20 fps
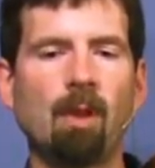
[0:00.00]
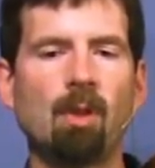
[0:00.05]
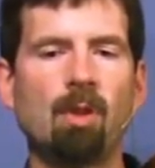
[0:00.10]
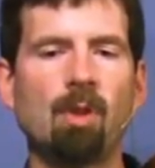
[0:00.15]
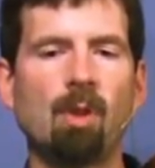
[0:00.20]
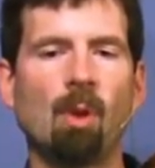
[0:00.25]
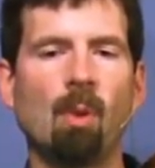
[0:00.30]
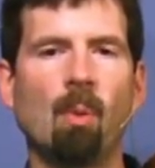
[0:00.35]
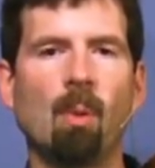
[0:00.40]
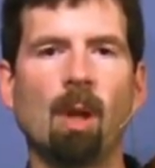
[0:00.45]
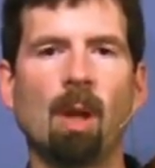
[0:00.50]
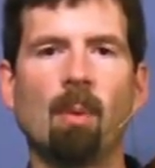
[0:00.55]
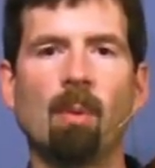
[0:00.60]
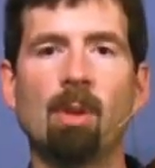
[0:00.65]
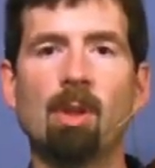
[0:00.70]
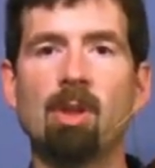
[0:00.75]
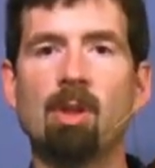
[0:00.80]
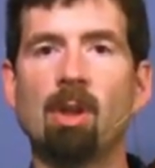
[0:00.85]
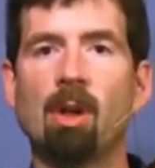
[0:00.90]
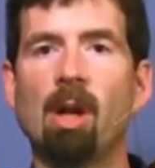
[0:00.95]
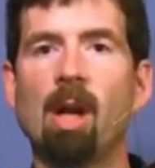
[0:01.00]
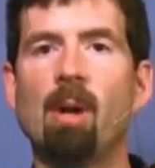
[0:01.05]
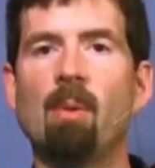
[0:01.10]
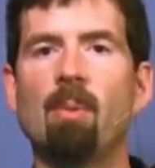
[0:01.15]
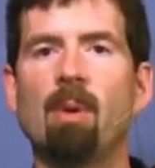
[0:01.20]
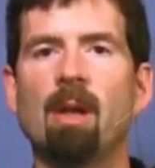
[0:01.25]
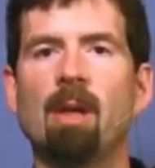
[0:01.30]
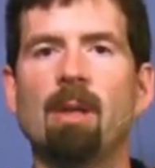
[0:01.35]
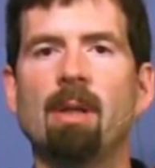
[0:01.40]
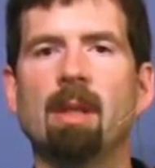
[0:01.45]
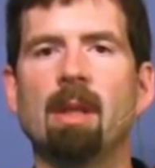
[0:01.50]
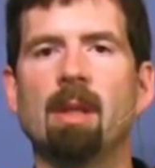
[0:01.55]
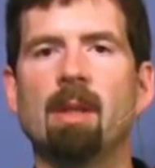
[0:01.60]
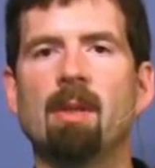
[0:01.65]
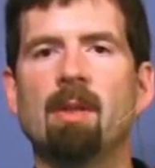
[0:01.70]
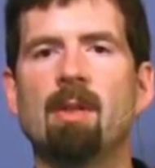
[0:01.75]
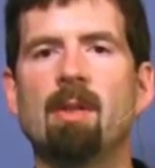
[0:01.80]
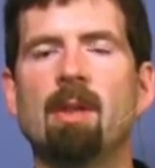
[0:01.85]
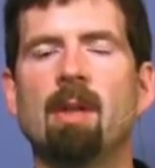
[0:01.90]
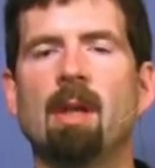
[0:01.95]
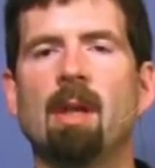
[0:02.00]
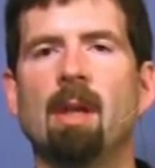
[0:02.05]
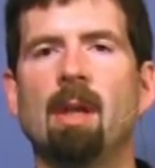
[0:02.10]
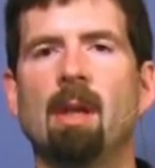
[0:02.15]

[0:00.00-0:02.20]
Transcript: So what I want to start out with is